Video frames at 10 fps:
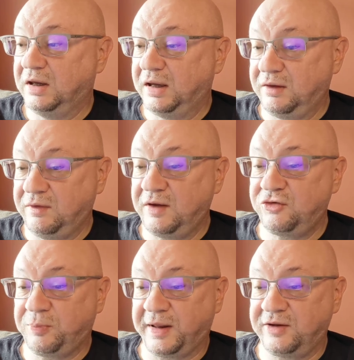In
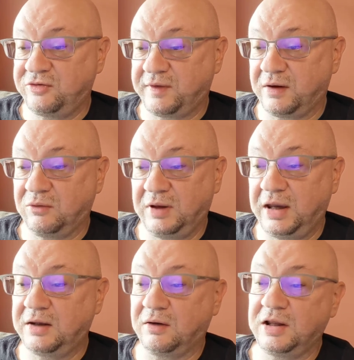this place, though,
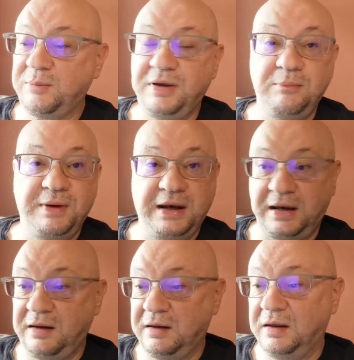it could only be
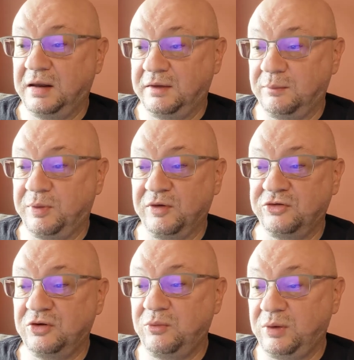Biddy, the
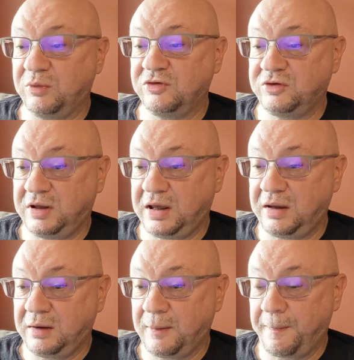person we were seeking.